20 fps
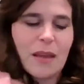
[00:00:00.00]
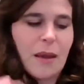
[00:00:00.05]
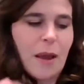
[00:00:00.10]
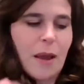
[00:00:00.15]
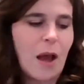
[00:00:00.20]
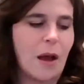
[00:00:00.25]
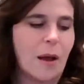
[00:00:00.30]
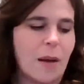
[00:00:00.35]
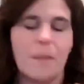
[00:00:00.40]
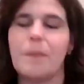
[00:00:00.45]

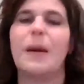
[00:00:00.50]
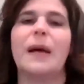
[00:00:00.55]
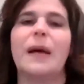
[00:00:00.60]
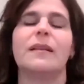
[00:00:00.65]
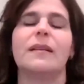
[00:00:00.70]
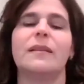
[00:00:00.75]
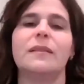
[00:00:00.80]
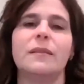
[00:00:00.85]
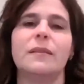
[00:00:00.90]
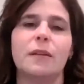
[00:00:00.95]
Mm-hmm.
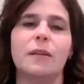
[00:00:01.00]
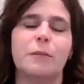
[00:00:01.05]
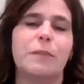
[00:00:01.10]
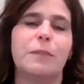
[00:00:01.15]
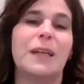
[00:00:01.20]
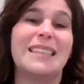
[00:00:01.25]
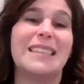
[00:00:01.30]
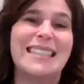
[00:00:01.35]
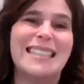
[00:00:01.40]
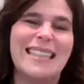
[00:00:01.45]

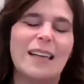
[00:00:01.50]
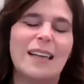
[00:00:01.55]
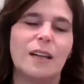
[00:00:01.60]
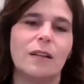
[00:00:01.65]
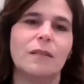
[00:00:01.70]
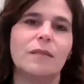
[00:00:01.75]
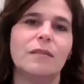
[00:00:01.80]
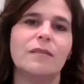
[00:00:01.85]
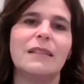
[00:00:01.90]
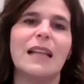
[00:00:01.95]
But
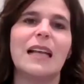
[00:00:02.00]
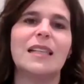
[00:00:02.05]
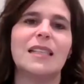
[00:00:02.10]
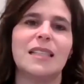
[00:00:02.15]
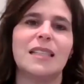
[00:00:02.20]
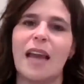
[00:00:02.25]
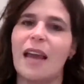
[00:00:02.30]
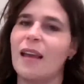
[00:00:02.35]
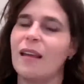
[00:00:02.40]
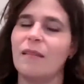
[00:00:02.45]
still, let's
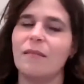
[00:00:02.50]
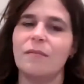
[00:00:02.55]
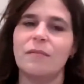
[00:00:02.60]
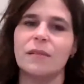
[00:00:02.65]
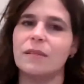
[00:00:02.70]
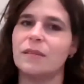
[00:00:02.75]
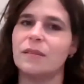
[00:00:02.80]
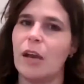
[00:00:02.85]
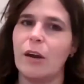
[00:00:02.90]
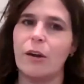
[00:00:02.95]
say
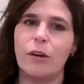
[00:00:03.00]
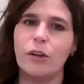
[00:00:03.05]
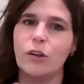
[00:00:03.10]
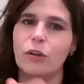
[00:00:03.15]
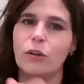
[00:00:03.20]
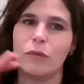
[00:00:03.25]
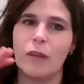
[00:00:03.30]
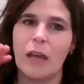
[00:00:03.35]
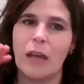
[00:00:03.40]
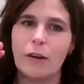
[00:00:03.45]

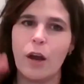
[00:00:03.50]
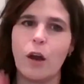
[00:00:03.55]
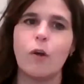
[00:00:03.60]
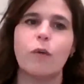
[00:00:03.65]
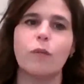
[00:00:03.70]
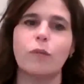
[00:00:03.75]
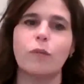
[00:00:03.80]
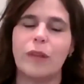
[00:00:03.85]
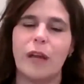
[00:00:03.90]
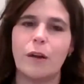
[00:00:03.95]
they
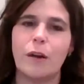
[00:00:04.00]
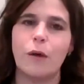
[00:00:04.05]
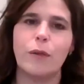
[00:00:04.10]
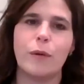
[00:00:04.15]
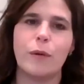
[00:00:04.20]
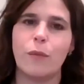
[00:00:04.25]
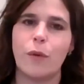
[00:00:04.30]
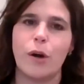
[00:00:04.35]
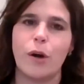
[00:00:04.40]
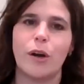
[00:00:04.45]
know
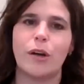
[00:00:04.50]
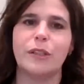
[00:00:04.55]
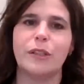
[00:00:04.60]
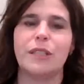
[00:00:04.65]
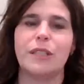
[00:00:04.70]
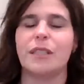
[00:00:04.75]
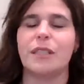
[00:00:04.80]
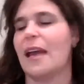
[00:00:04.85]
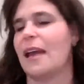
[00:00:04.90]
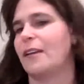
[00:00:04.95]
their
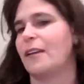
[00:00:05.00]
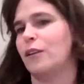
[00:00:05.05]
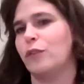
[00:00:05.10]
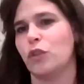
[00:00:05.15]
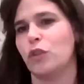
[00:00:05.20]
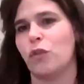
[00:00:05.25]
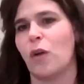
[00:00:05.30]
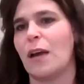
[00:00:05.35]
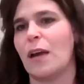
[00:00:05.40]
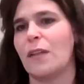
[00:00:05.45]
words, and you
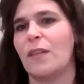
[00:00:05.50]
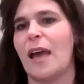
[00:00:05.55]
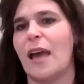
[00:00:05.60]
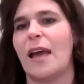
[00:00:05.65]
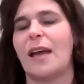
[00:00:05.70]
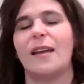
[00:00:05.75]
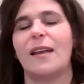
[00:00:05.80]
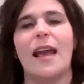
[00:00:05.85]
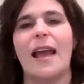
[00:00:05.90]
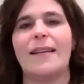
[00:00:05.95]
tried
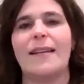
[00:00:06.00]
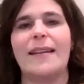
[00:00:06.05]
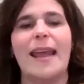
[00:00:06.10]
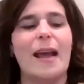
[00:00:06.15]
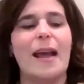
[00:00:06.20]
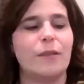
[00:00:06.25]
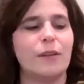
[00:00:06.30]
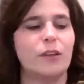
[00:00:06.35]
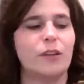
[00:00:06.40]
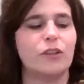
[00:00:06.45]
that, and
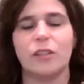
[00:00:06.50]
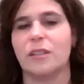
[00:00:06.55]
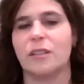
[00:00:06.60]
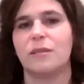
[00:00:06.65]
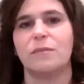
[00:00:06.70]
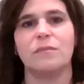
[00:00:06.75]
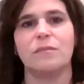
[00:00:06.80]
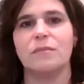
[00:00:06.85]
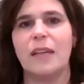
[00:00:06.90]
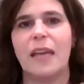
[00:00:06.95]
now they're just
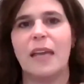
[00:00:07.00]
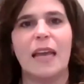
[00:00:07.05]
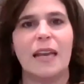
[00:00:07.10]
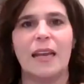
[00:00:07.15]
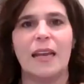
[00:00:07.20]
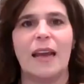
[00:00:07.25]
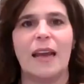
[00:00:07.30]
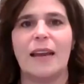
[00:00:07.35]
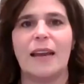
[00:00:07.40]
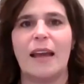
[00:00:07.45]

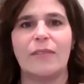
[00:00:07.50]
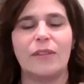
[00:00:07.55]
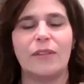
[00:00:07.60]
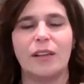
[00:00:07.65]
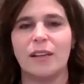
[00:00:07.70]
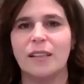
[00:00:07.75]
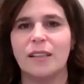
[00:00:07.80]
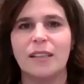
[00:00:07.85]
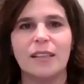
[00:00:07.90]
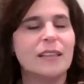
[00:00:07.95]
hitting and having
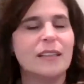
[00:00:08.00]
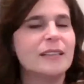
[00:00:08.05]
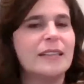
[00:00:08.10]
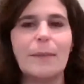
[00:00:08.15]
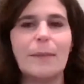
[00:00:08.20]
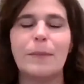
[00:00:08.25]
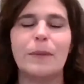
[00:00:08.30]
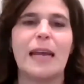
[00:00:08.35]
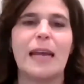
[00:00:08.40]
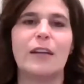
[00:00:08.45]
a
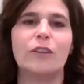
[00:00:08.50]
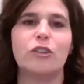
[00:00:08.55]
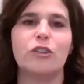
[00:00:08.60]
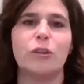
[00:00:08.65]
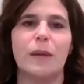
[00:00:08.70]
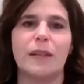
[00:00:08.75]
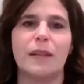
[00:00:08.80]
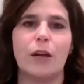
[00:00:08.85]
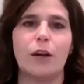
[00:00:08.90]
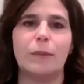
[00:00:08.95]
temper
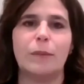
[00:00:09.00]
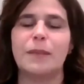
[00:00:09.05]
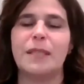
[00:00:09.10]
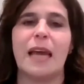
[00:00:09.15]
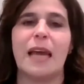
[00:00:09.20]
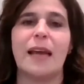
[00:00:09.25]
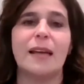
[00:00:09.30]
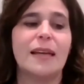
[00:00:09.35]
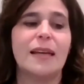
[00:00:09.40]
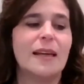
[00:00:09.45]
tantrum and they're
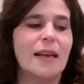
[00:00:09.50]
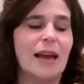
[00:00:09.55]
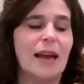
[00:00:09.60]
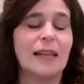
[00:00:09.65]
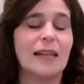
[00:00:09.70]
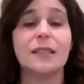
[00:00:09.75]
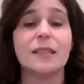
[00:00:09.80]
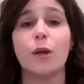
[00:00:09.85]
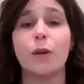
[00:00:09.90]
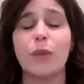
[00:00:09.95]
upset.
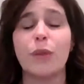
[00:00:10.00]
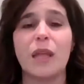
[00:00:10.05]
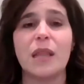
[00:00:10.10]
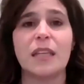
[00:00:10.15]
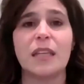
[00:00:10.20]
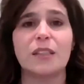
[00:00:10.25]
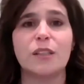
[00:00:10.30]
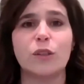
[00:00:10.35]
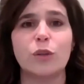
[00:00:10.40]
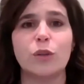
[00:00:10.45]
I still think
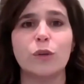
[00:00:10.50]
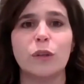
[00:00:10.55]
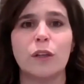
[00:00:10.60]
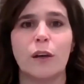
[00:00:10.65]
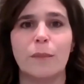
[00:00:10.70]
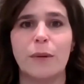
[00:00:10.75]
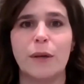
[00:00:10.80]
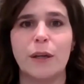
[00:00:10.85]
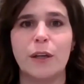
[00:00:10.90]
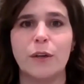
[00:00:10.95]
this tool
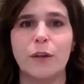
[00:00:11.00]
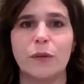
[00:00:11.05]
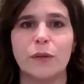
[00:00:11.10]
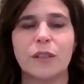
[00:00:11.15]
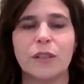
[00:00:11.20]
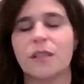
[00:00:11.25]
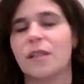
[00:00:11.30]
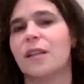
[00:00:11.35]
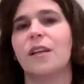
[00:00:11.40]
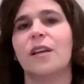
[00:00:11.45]
could be
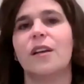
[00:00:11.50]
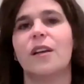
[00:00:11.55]
used.